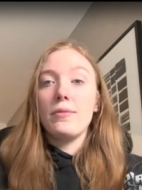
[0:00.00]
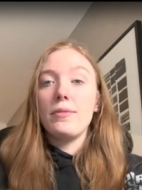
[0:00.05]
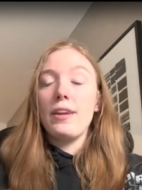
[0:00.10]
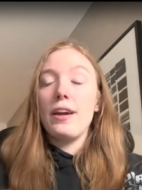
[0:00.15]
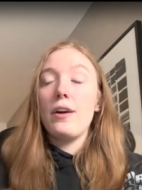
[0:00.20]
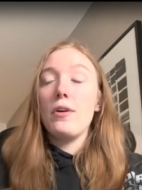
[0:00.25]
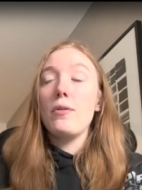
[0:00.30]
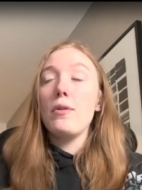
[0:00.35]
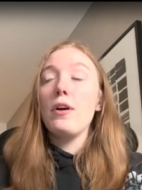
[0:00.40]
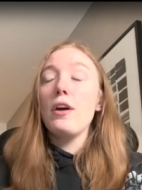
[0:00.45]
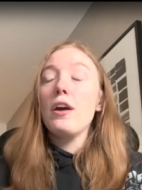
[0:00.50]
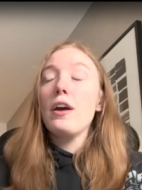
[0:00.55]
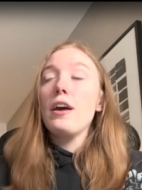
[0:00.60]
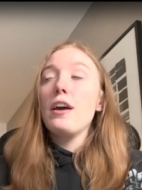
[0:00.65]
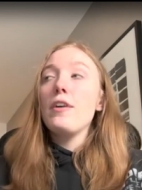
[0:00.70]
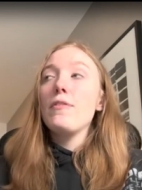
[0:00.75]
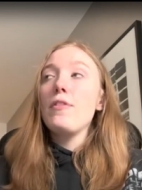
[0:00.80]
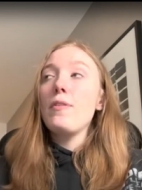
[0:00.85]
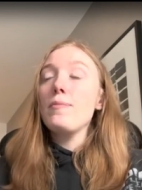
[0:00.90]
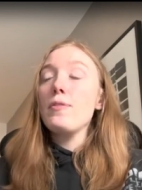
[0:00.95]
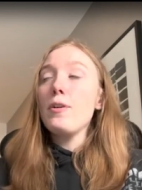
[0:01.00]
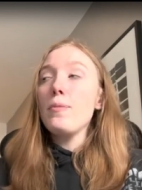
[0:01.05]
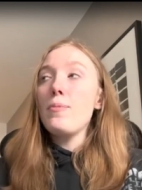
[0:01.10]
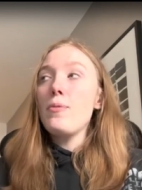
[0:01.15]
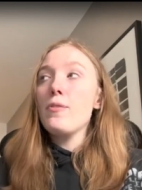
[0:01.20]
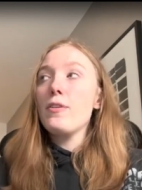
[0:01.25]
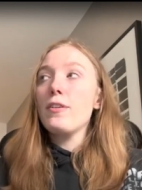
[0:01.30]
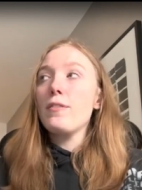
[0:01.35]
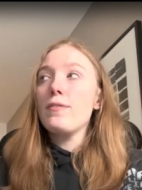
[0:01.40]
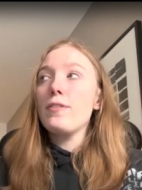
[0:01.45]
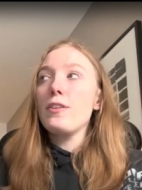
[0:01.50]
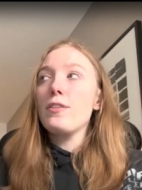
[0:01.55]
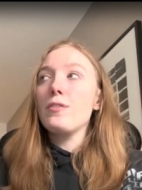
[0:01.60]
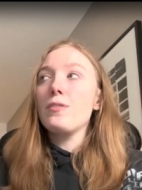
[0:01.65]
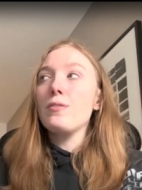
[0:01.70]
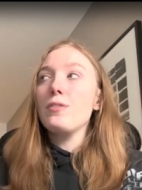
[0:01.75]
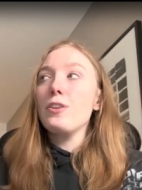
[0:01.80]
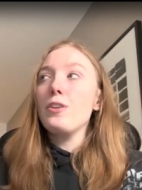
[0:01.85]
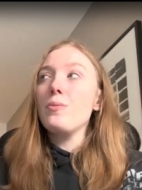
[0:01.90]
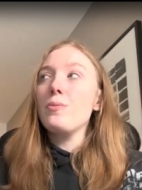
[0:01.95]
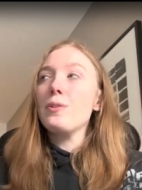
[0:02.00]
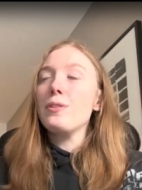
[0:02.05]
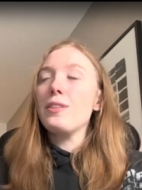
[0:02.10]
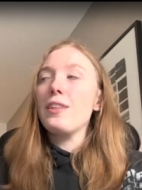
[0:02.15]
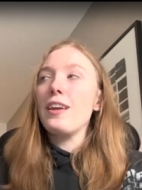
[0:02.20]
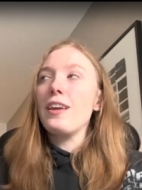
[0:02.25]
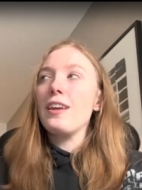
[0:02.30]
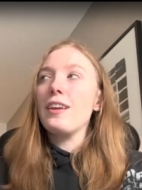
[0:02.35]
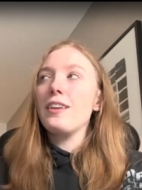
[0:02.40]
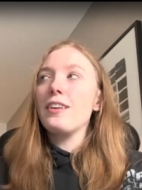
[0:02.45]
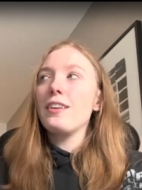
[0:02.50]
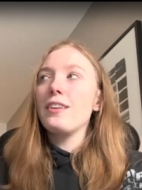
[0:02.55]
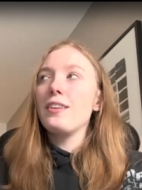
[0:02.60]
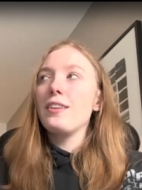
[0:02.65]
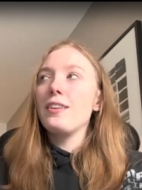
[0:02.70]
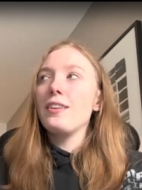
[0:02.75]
Now, from your point of view, you would think,